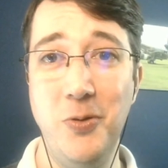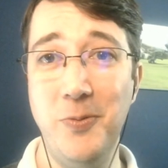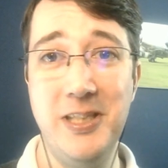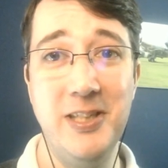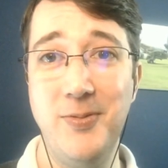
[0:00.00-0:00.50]
of
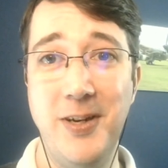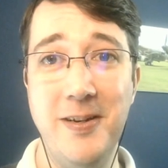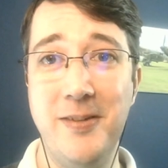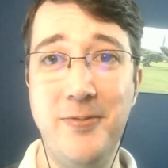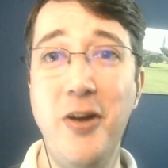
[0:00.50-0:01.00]
which is fair
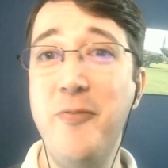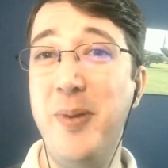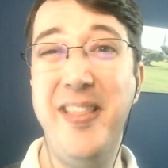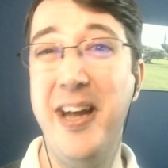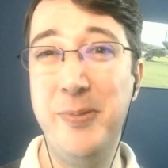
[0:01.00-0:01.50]
enough. I've
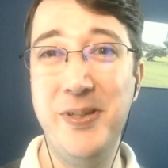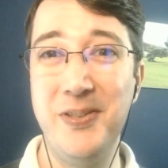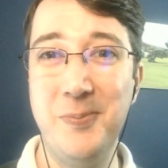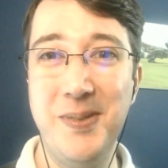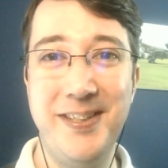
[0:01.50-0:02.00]
been that
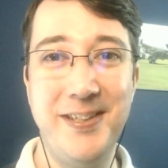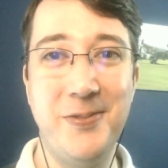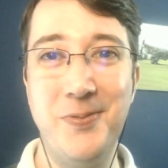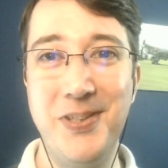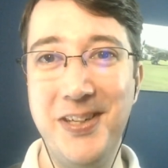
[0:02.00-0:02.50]
person
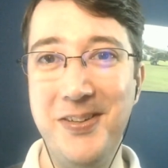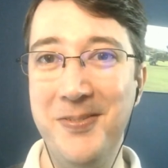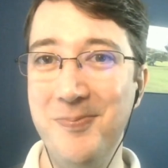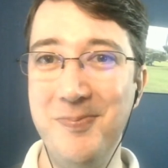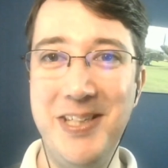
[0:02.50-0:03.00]
myself, so
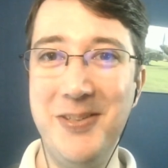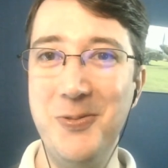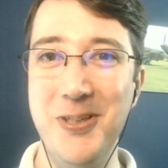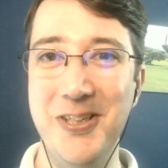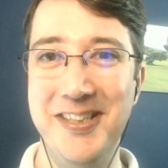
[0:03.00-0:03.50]
it's
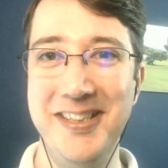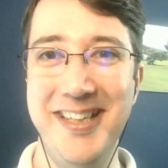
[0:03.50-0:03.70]
all good.